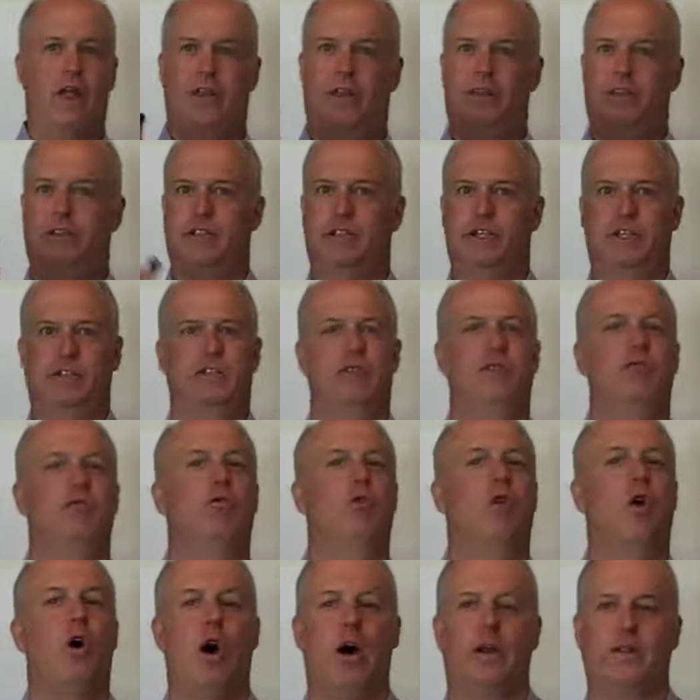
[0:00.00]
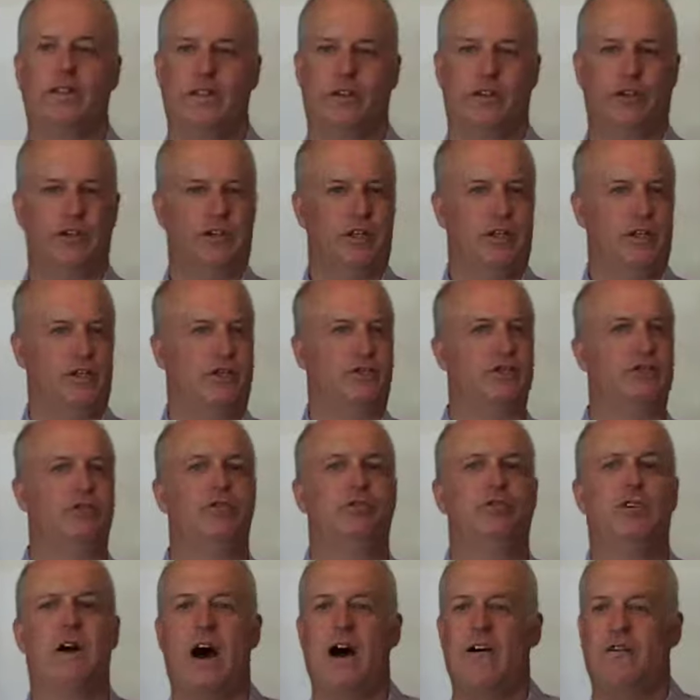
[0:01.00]
there's this new launch, there's this
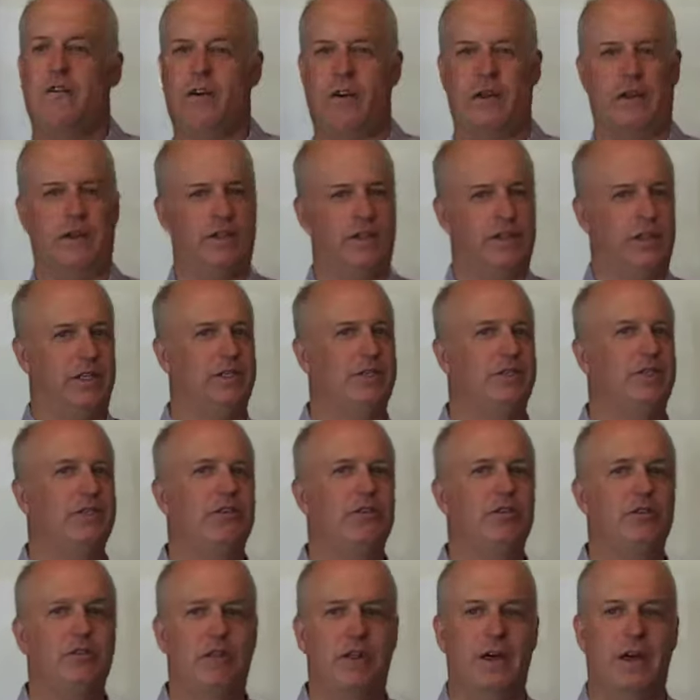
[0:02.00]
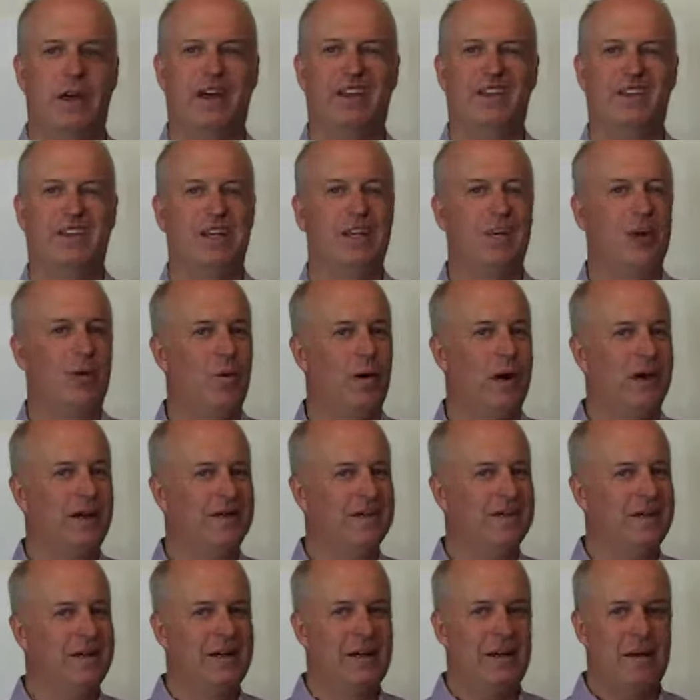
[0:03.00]
new software, there's this new thing. You know
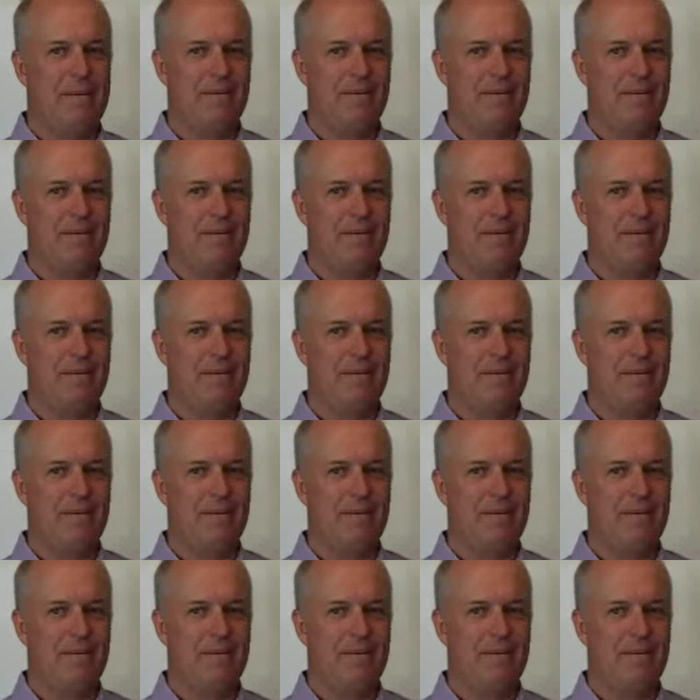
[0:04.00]
what?